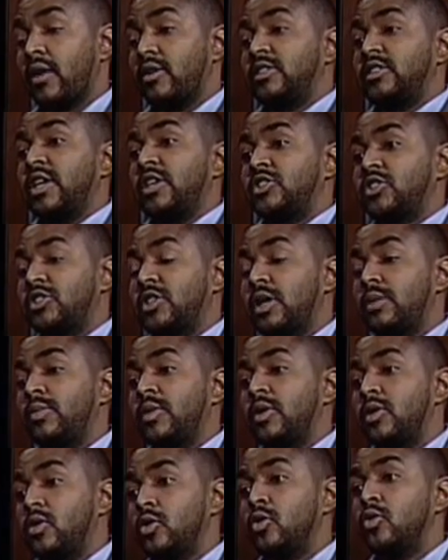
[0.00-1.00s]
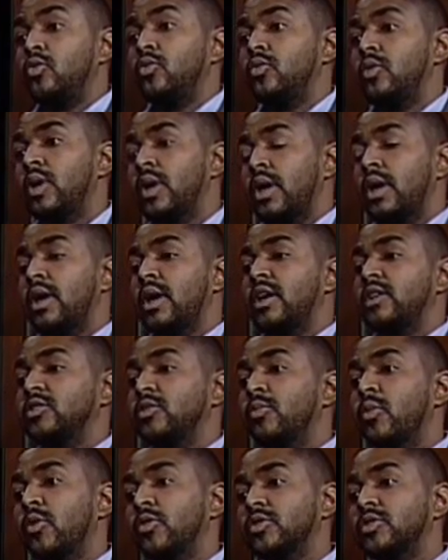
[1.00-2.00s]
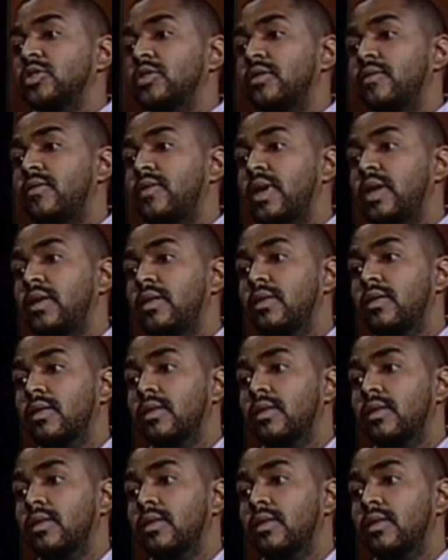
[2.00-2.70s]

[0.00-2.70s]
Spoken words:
is that shaping you as a person of faith?